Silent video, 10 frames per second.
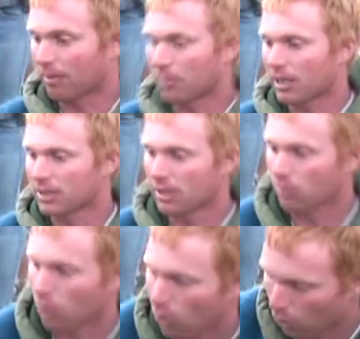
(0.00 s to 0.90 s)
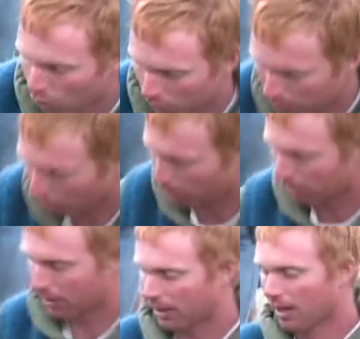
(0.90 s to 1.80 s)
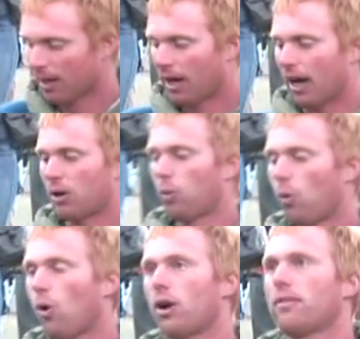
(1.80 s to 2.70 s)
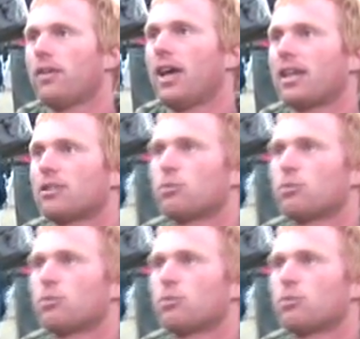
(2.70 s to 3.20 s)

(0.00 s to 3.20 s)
Because it would hold probably a quart of eggs,